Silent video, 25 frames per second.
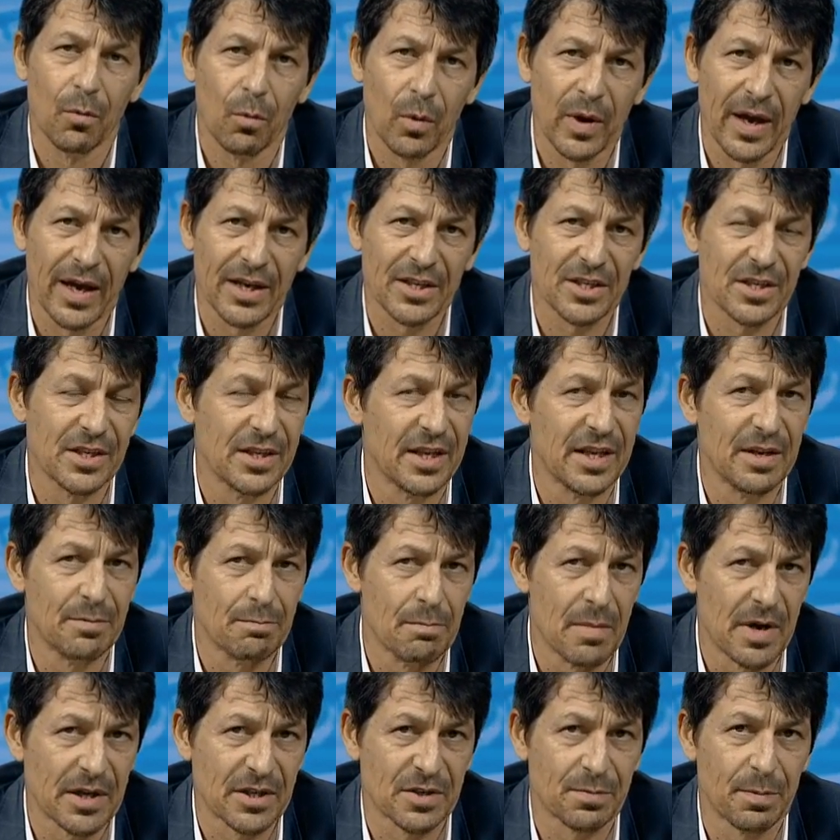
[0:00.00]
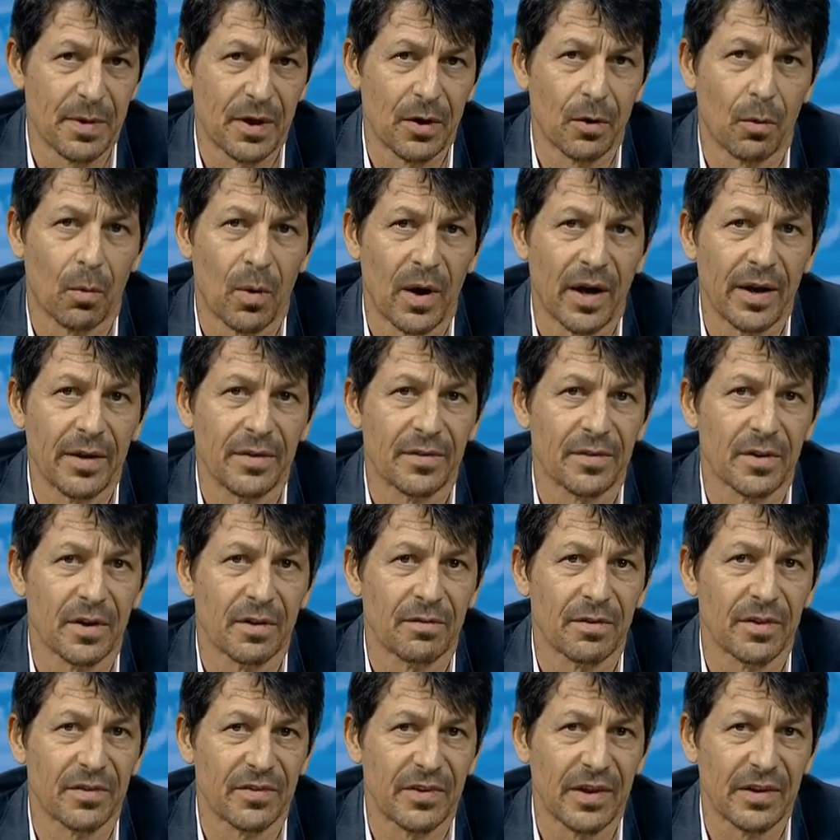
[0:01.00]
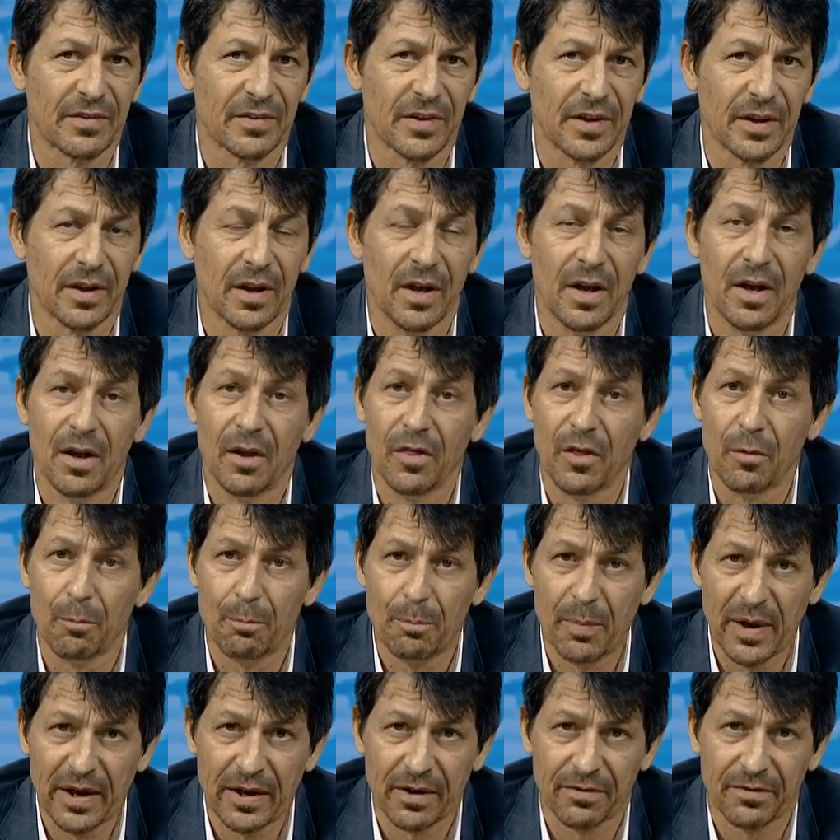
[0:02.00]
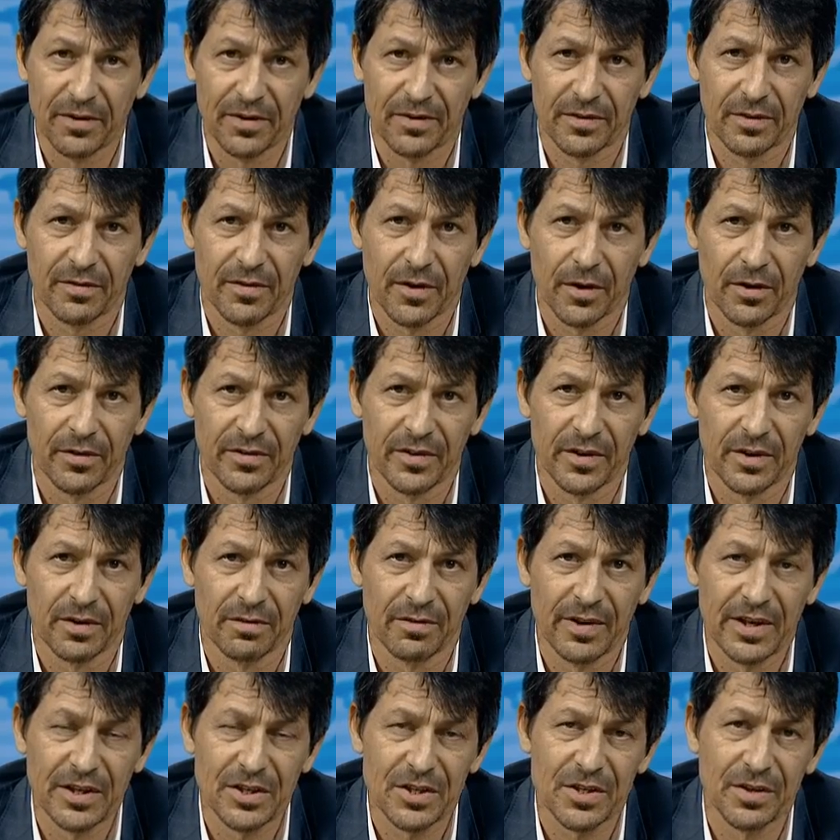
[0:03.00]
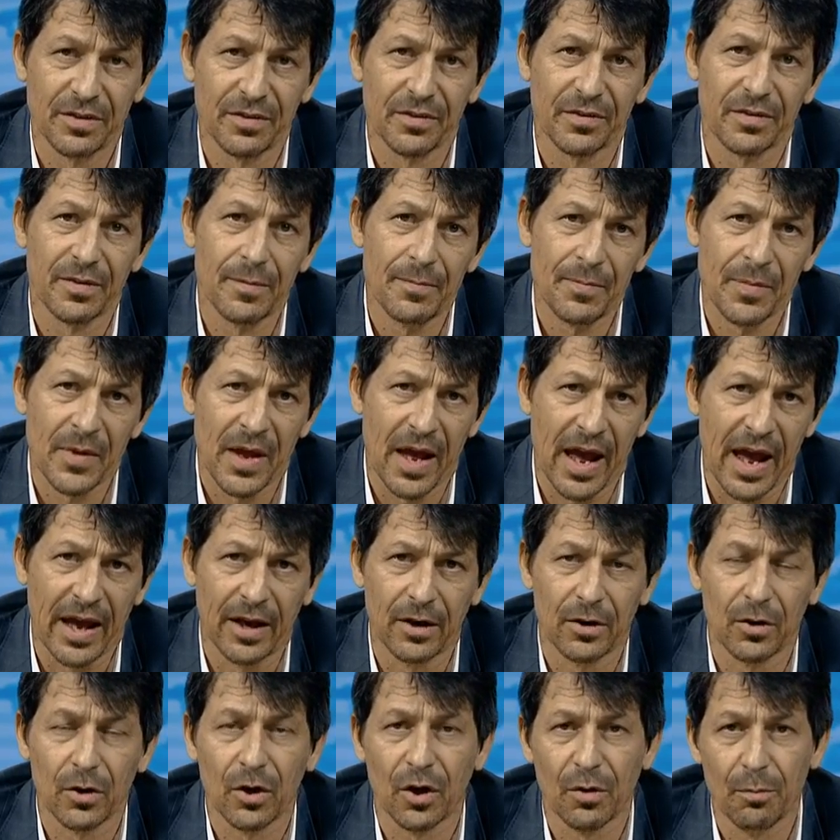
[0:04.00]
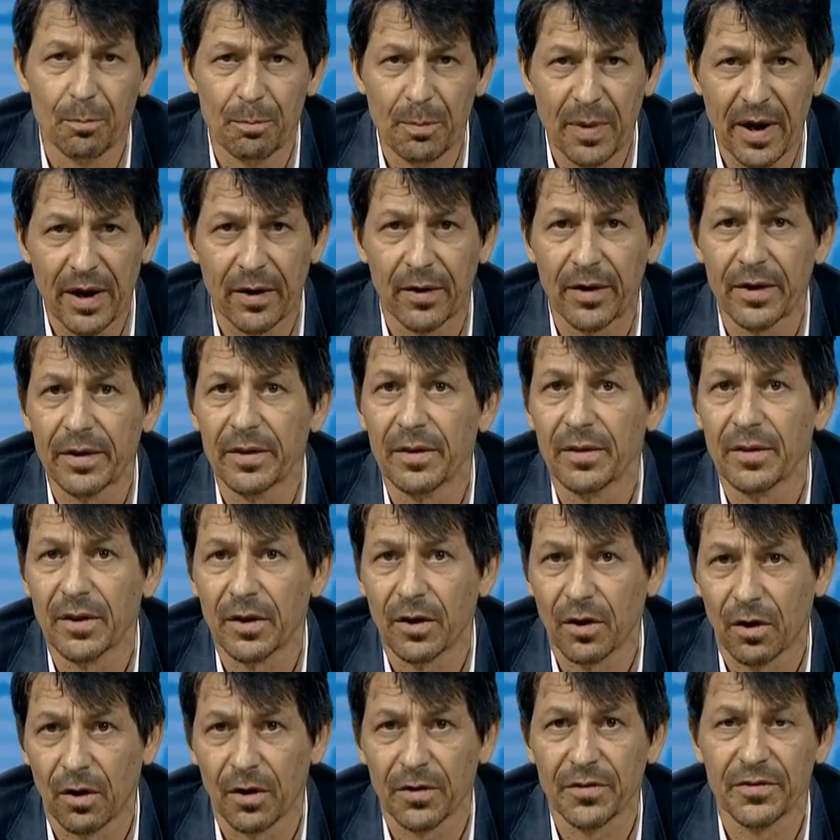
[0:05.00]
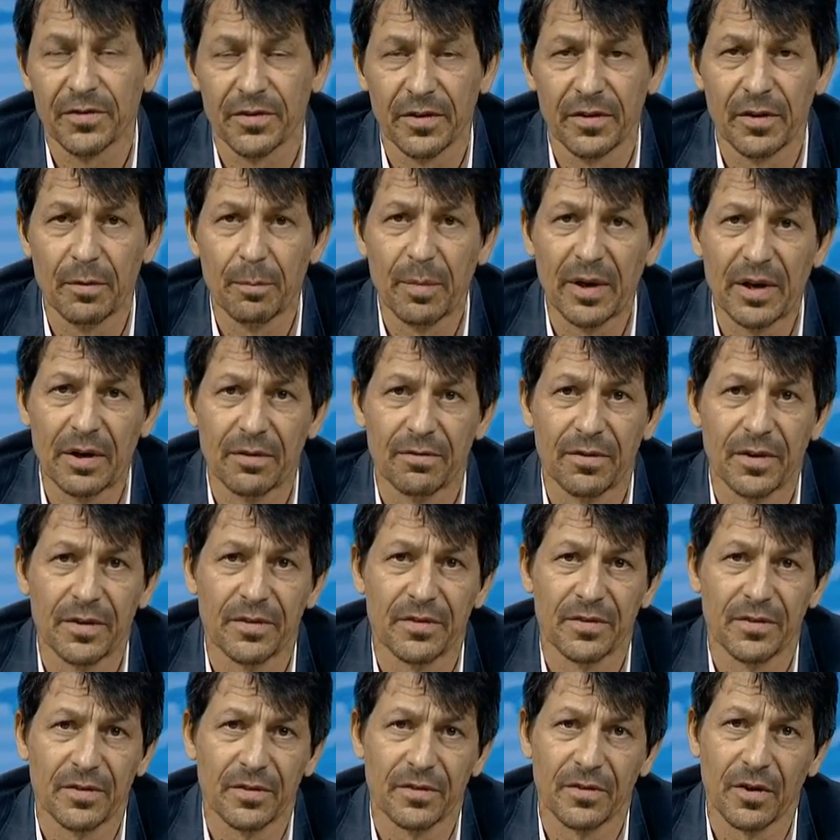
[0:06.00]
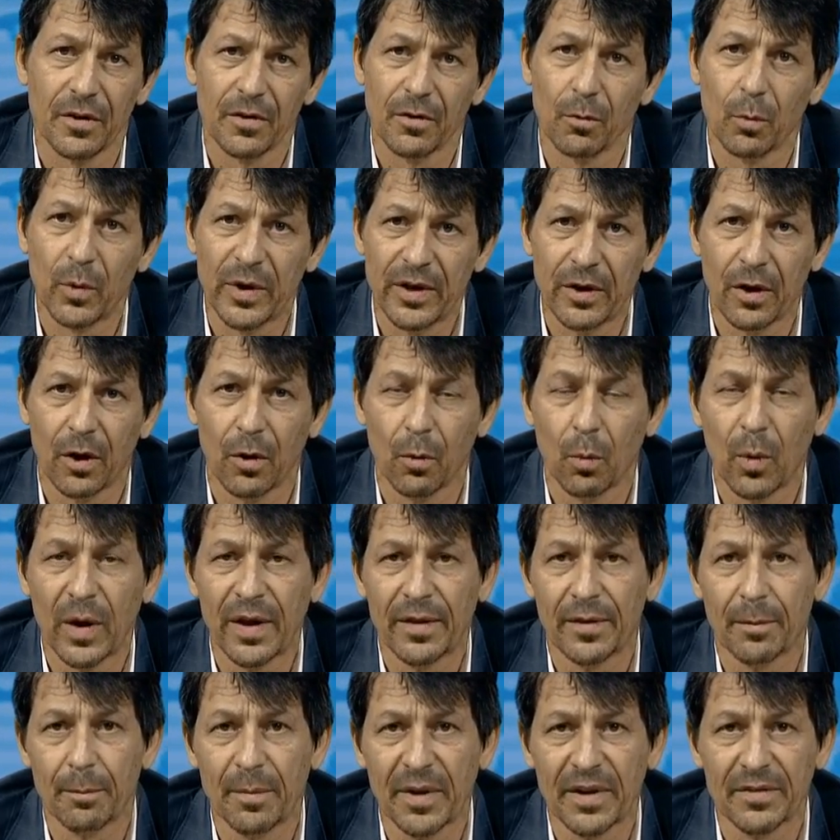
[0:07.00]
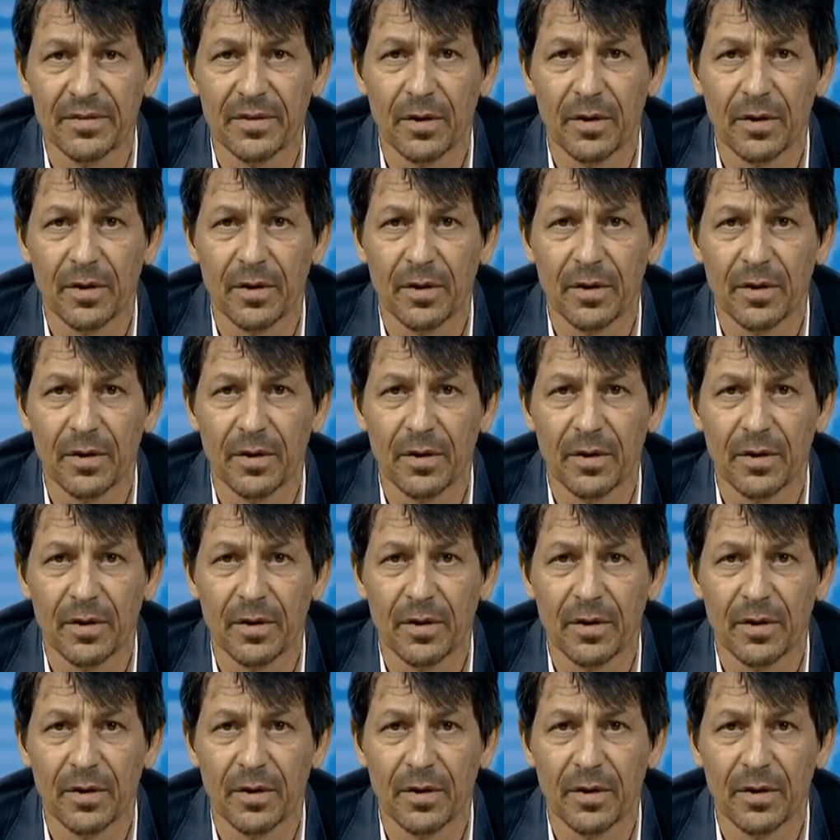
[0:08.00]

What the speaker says: we actually need much better ways of assessing the benefits of those interventions and comparing the costs and the benefits so that we know where the